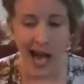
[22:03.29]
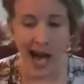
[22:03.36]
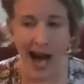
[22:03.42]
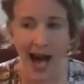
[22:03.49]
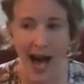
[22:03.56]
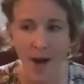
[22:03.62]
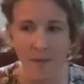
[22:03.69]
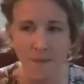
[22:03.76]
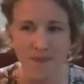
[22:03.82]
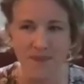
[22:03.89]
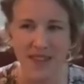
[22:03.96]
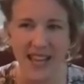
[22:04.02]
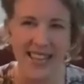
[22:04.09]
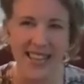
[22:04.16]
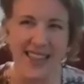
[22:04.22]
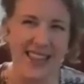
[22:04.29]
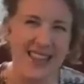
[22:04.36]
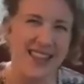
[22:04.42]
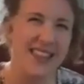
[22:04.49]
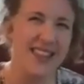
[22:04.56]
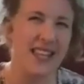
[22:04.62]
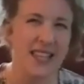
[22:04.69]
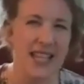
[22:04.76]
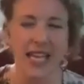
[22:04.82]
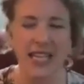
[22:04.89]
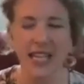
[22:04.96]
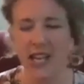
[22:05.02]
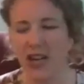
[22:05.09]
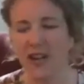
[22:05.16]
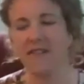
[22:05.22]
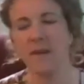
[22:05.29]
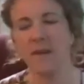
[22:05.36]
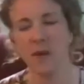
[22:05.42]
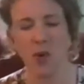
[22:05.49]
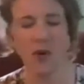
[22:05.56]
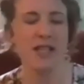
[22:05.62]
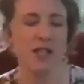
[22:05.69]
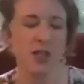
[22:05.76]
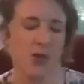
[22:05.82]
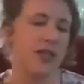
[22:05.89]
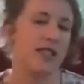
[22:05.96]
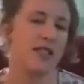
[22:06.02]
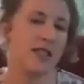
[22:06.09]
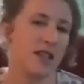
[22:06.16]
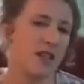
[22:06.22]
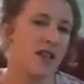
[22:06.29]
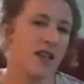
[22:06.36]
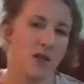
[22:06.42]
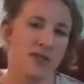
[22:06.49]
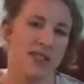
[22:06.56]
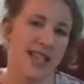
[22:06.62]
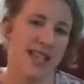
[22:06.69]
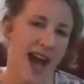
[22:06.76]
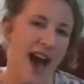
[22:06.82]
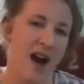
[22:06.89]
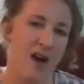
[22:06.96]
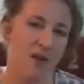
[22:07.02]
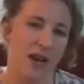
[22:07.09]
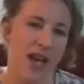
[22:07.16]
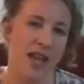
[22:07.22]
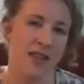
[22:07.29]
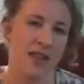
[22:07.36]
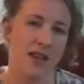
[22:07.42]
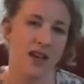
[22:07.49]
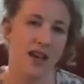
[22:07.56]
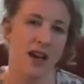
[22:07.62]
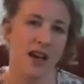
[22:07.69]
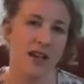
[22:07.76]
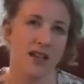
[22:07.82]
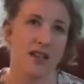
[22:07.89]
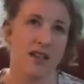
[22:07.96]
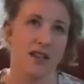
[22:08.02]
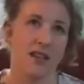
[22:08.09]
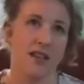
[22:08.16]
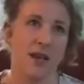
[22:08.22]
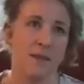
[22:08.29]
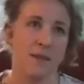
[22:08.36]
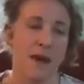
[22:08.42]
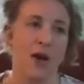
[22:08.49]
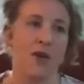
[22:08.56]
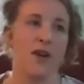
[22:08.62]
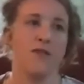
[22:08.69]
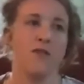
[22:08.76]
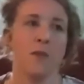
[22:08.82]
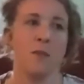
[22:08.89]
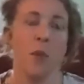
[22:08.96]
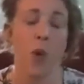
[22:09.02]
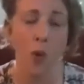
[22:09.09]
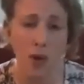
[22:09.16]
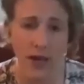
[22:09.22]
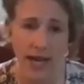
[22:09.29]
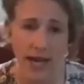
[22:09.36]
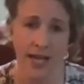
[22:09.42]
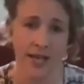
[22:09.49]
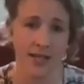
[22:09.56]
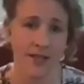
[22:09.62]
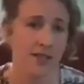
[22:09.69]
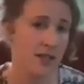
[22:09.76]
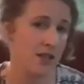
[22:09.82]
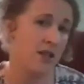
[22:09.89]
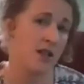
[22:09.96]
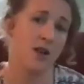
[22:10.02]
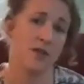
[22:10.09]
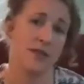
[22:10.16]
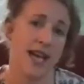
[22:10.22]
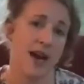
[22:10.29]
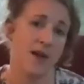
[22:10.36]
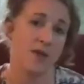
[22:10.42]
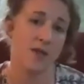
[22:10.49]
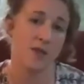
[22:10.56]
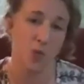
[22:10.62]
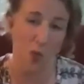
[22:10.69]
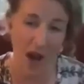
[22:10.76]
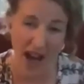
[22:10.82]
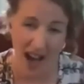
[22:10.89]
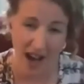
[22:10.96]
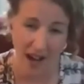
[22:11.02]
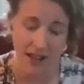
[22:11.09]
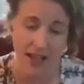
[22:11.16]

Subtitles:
the likelihood of them going to it is going to go down, and the amount of reporting is going to go down as well.